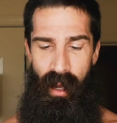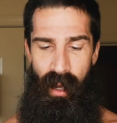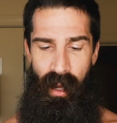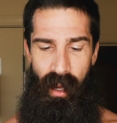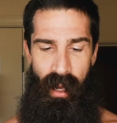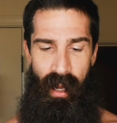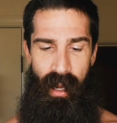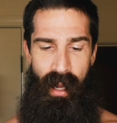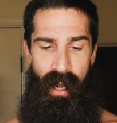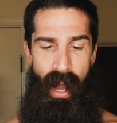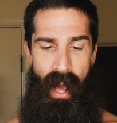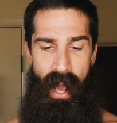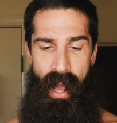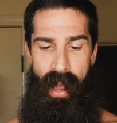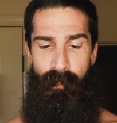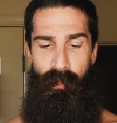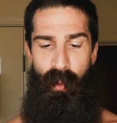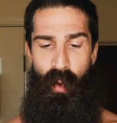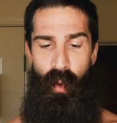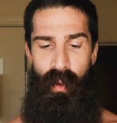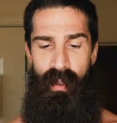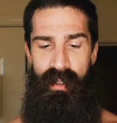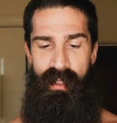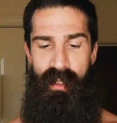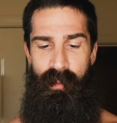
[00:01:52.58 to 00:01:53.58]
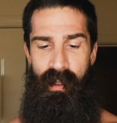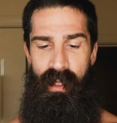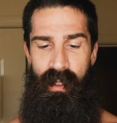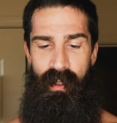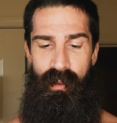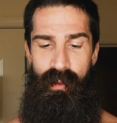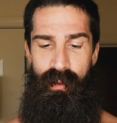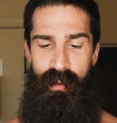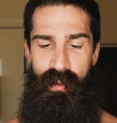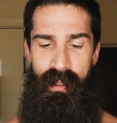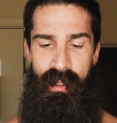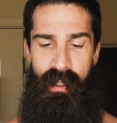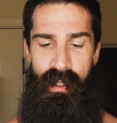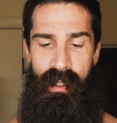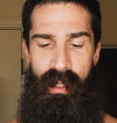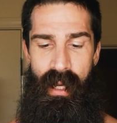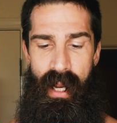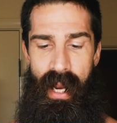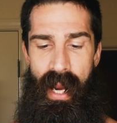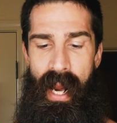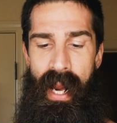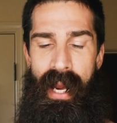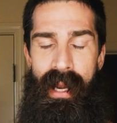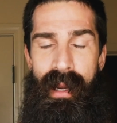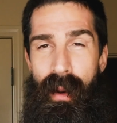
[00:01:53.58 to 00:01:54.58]
And I'm going to be
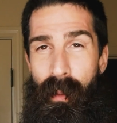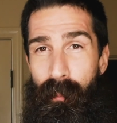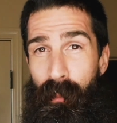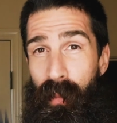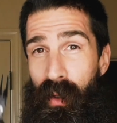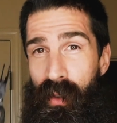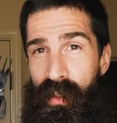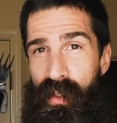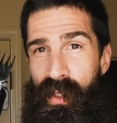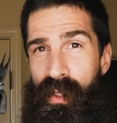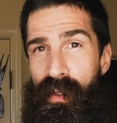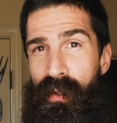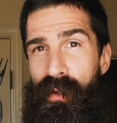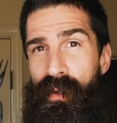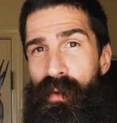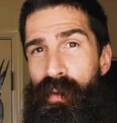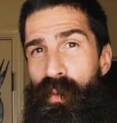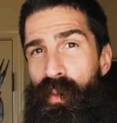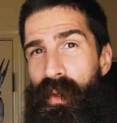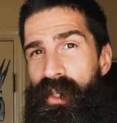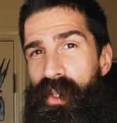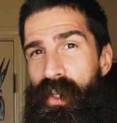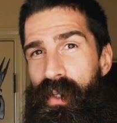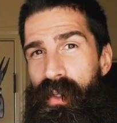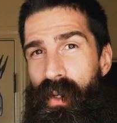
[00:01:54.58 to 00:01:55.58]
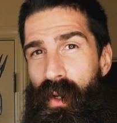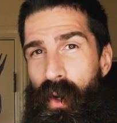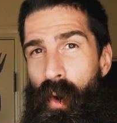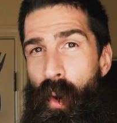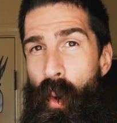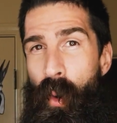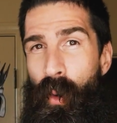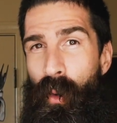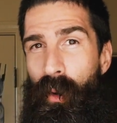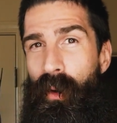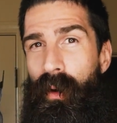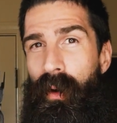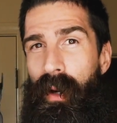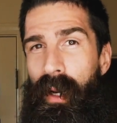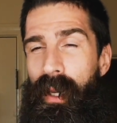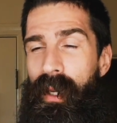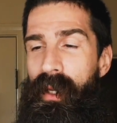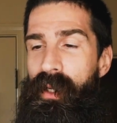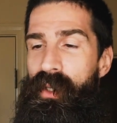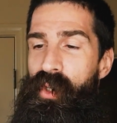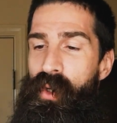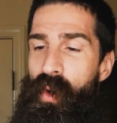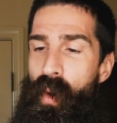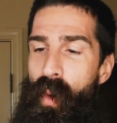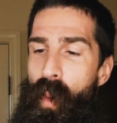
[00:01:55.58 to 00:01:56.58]
using a number two, which is a quarter
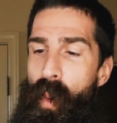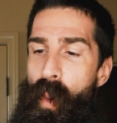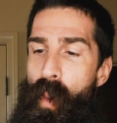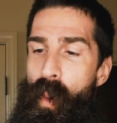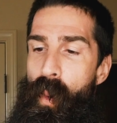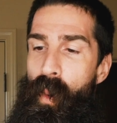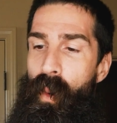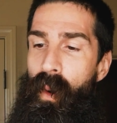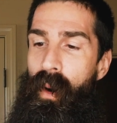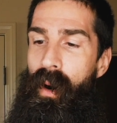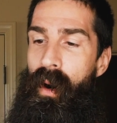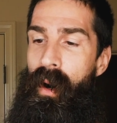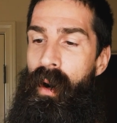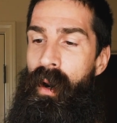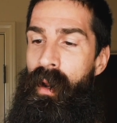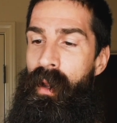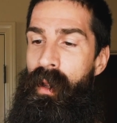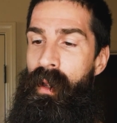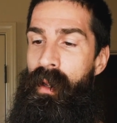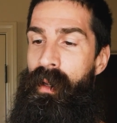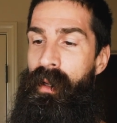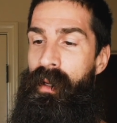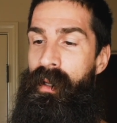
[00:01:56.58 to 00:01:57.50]
inch or